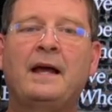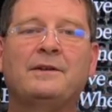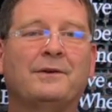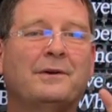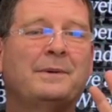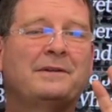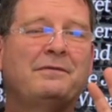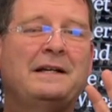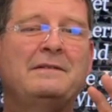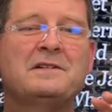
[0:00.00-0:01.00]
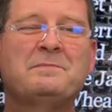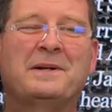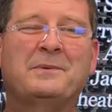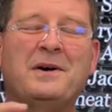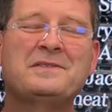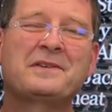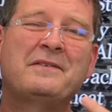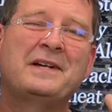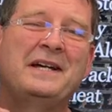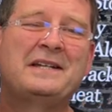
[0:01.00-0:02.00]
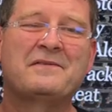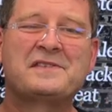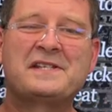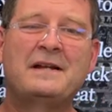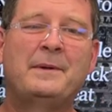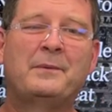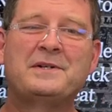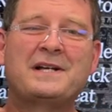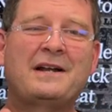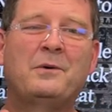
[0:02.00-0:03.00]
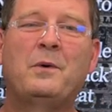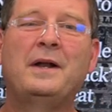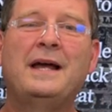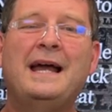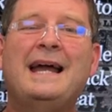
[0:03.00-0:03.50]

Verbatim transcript: Don't know about the flavors, but it will also give you a hint of cinnamon, which I don't want.